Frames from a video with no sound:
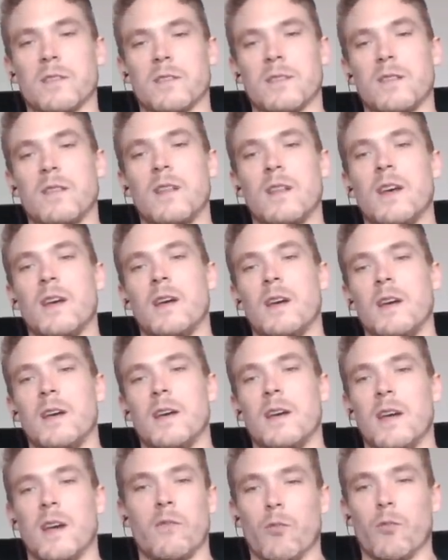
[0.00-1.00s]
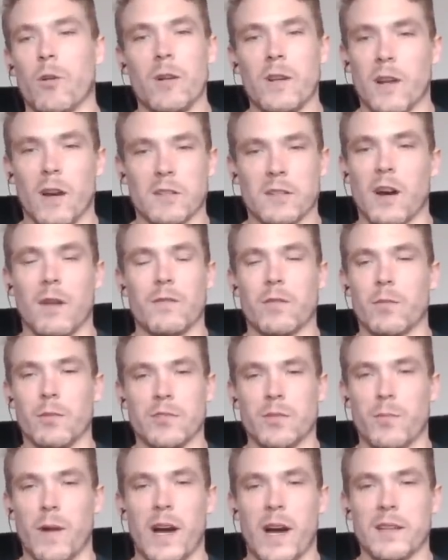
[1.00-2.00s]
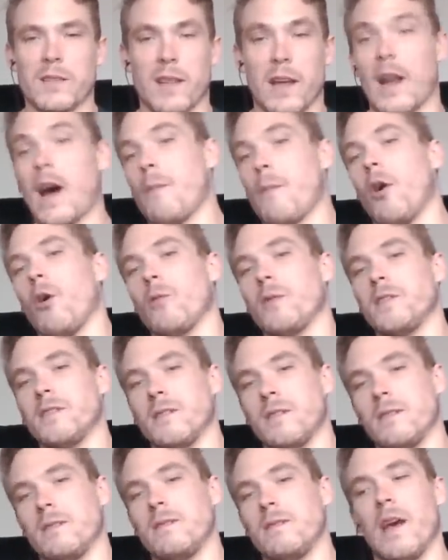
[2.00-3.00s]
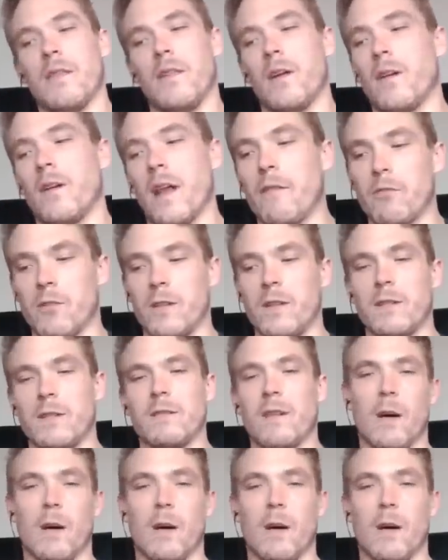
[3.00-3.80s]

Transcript: And if we're in uncomfortable spots that I'm always in and they're never in,